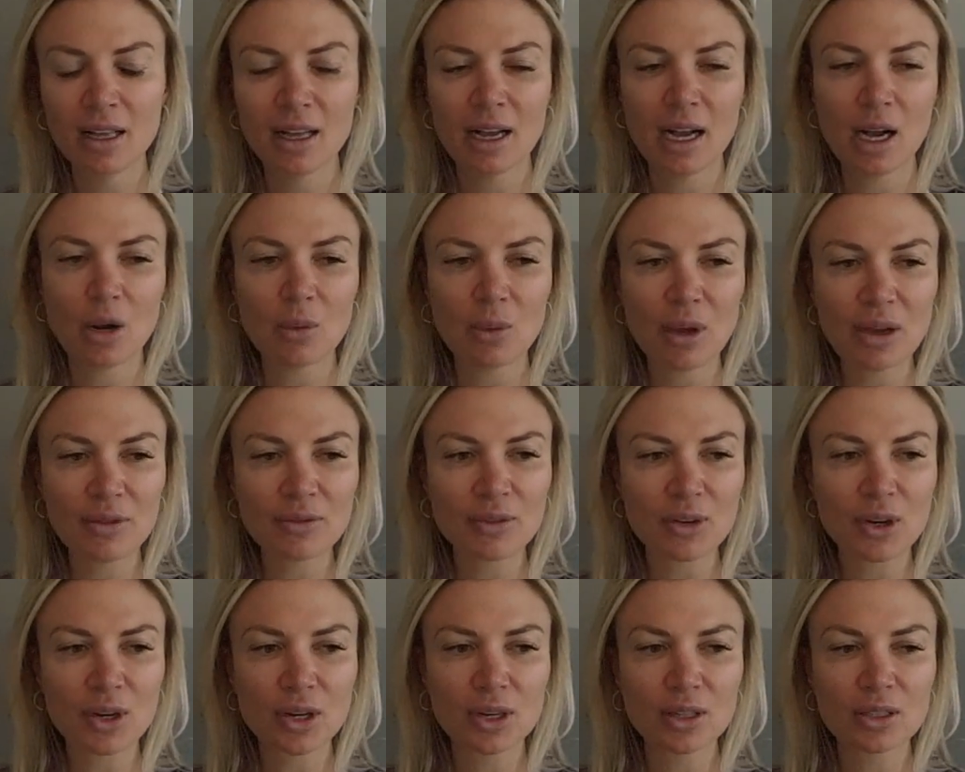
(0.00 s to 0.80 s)

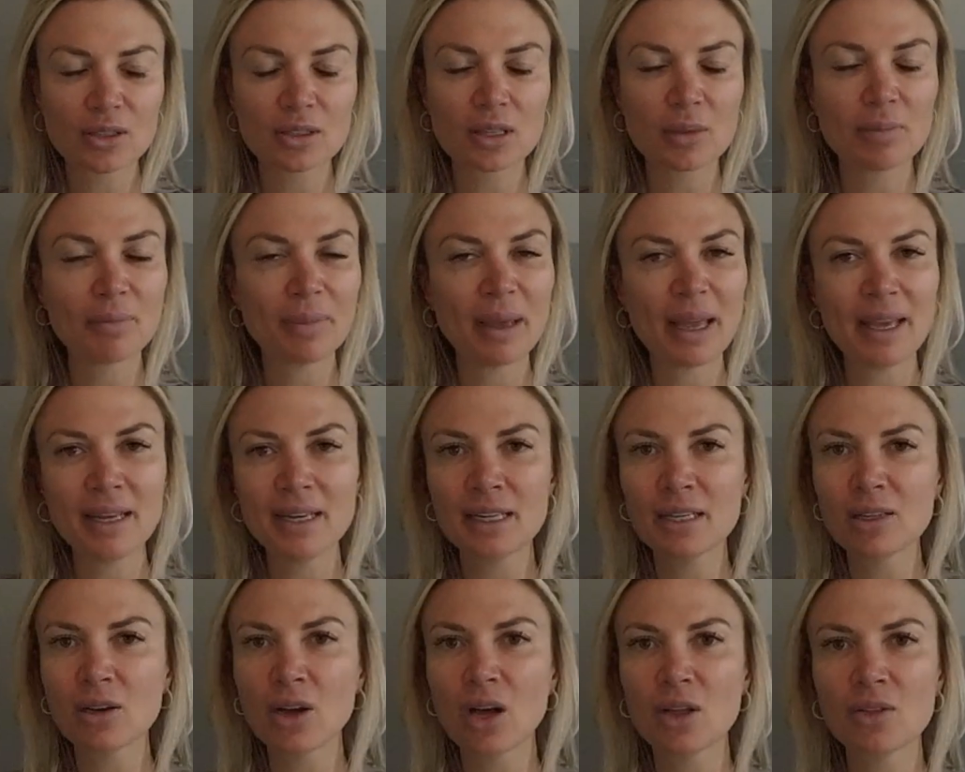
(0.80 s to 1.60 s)
However,
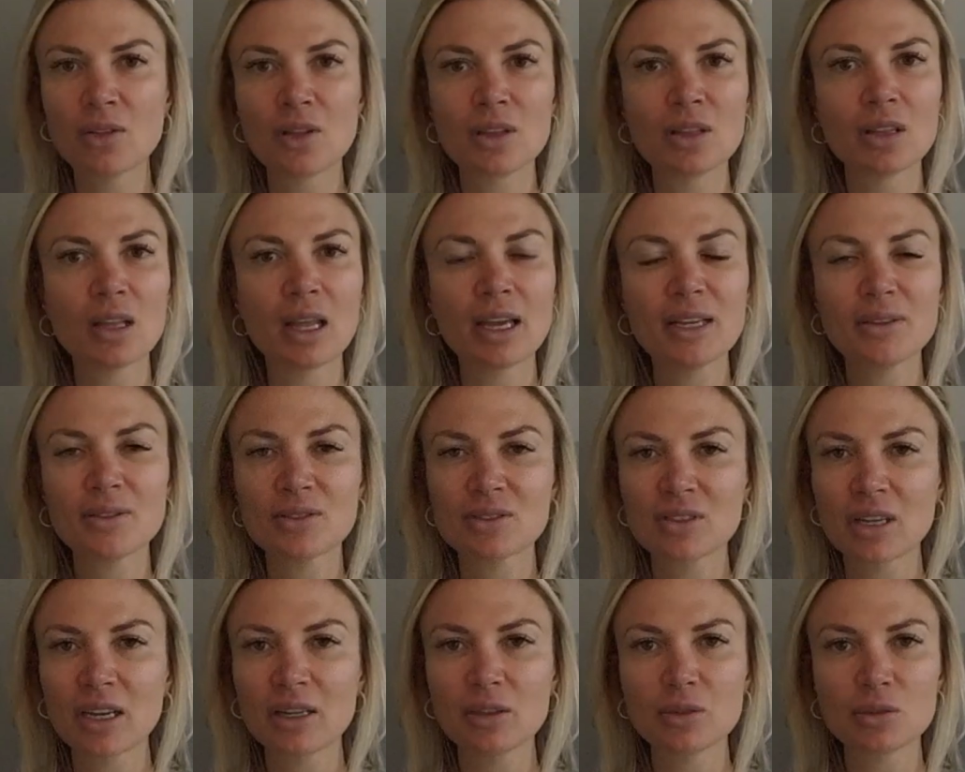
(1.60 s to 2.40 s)
depending on the
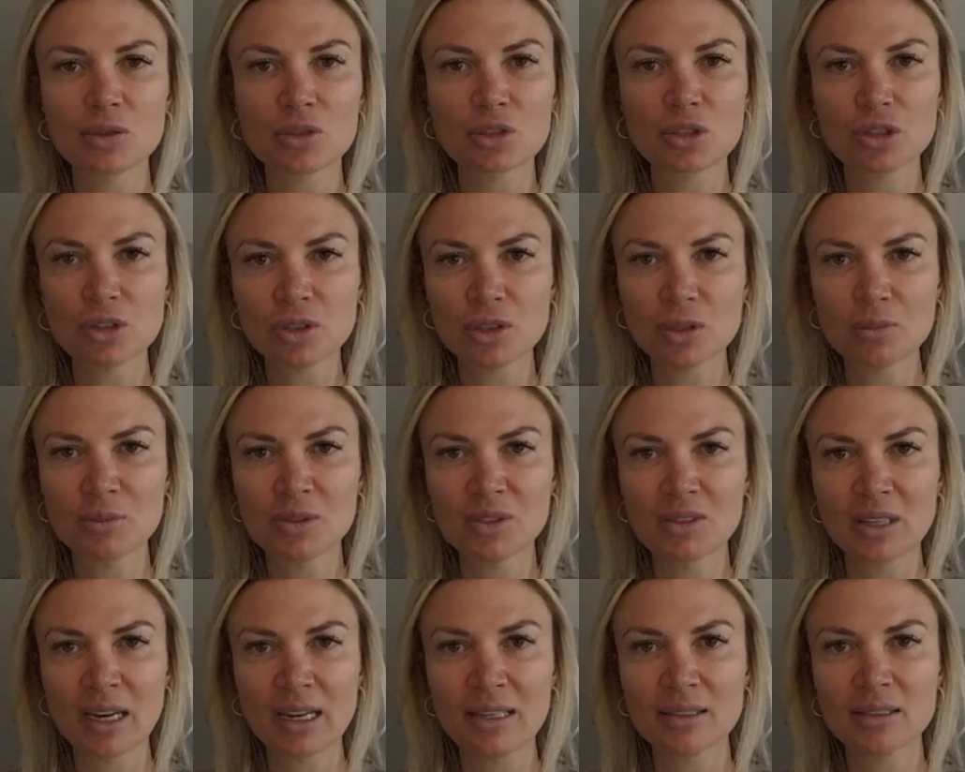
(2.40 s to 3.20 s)
lifestyle
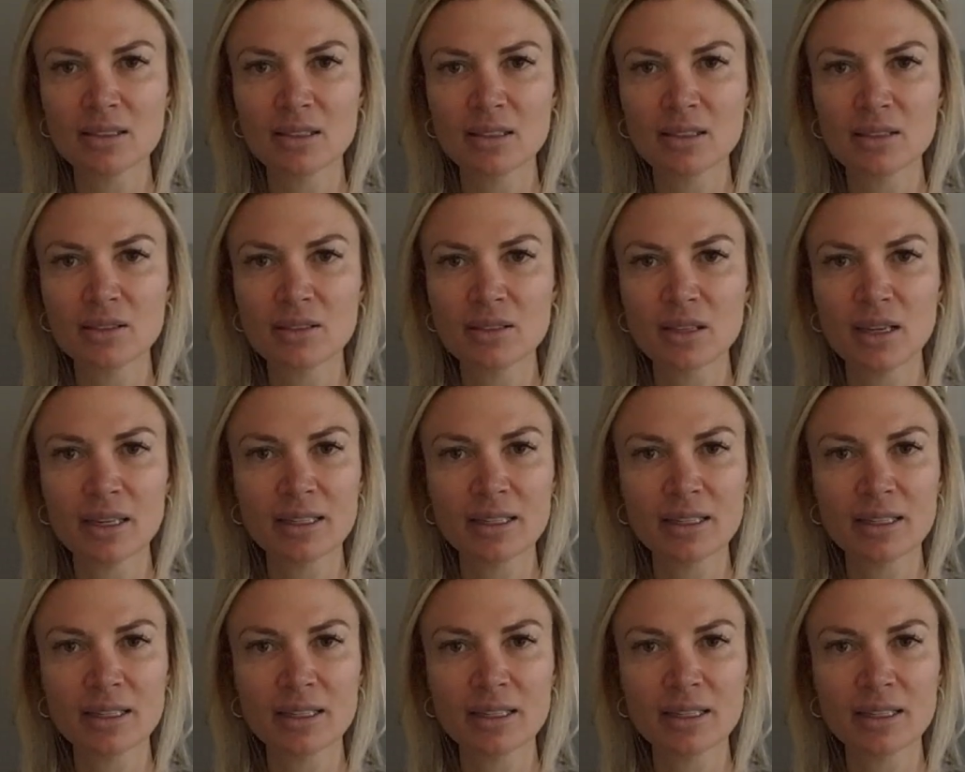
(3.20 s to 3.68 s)
circumstances,